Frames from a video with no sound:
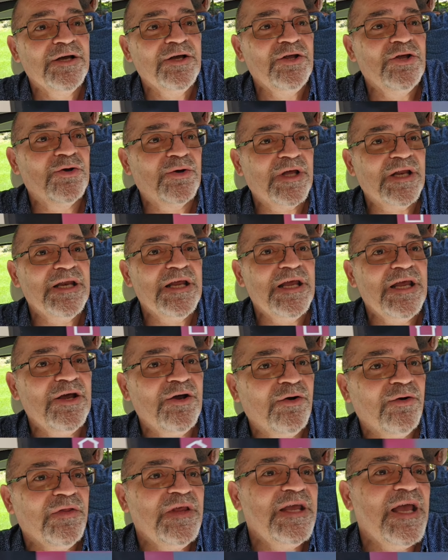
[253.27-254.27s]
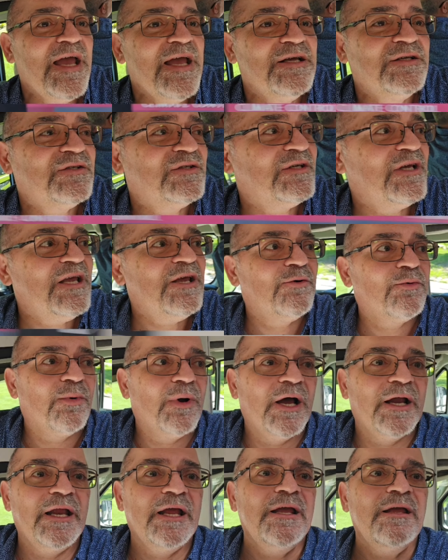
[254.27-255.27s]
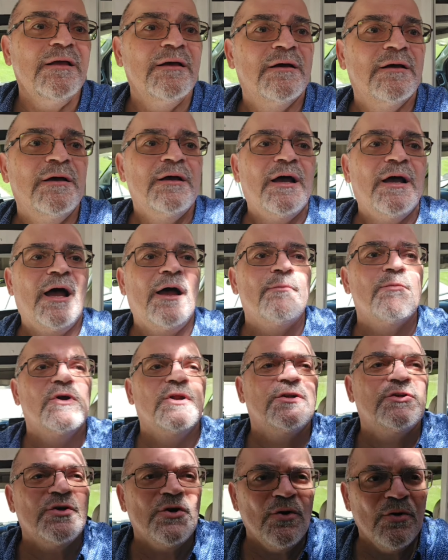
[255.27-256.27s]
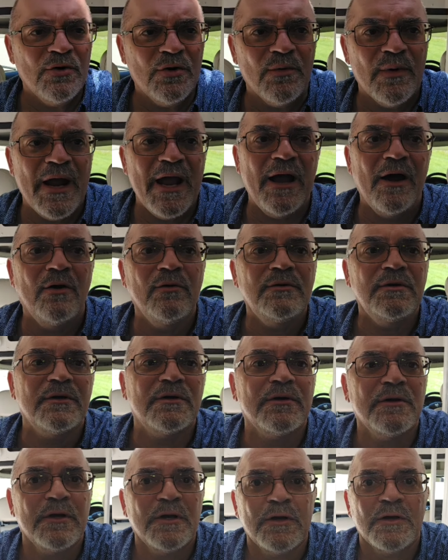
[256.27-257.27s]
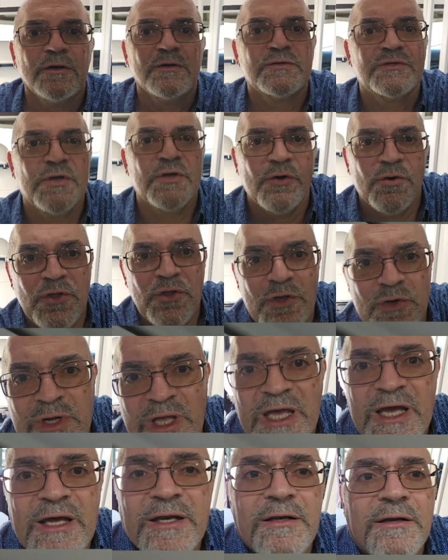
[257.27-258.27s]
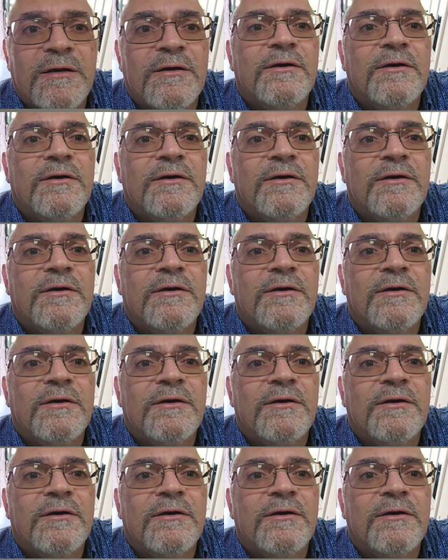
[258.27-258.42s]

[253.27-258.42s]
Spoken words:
you can hear the AC running. I'm going to turn around so you can